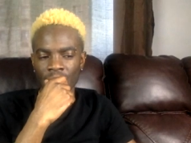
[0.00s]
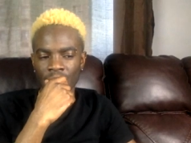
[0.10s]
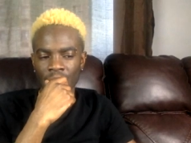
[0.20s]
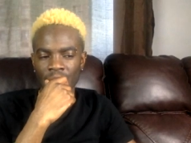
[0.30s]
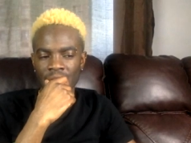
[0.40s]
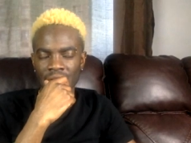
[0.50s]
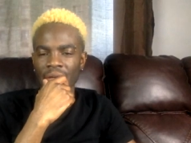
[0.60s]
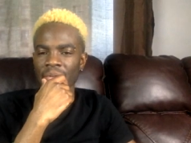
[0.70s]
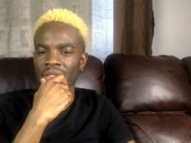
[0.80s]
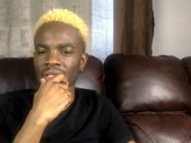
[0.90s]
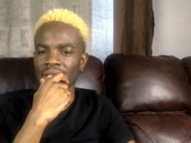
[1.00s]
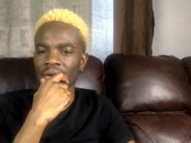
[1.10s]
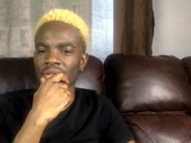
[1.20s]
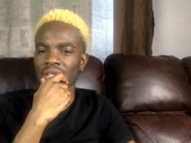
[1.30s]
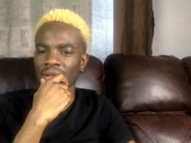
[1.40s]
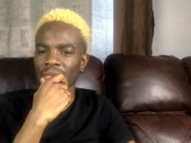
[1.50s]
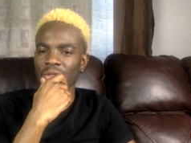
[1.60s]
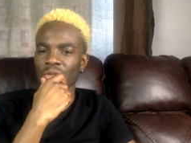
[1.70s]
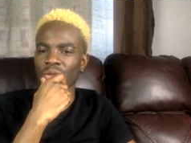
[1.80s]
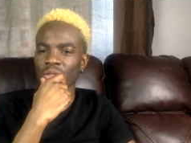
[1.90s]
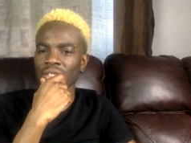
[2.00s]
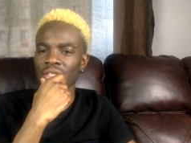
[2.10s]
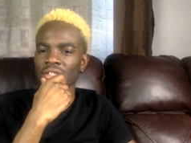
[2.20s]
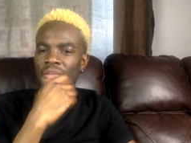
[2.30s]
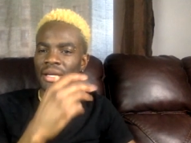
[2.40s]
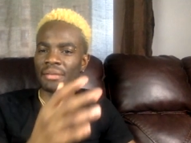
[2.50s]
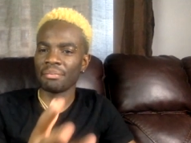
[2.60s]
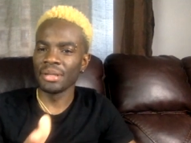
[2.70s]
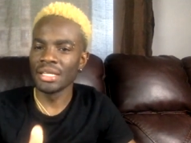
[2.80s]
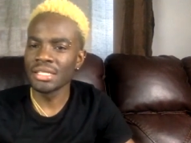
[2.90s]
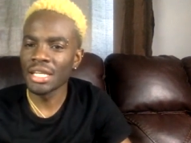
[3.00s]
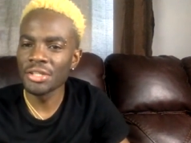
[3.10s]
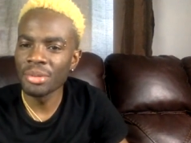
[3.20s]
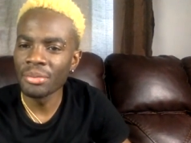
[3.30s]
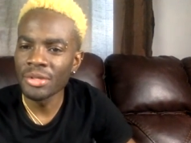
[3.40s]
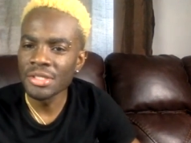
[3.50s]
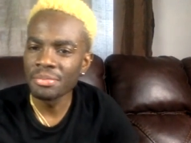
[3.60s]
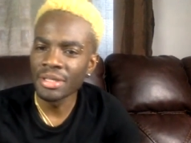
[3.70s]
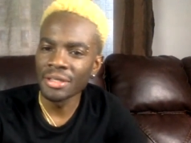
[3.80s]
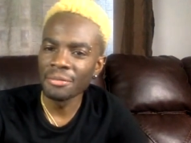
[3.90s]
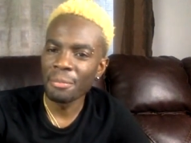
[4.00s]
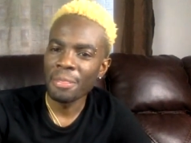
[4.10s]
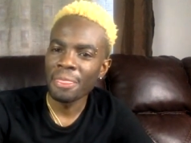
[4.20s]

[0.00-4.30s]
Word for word: what was the topic that I was on? somebody please catch me up to speed.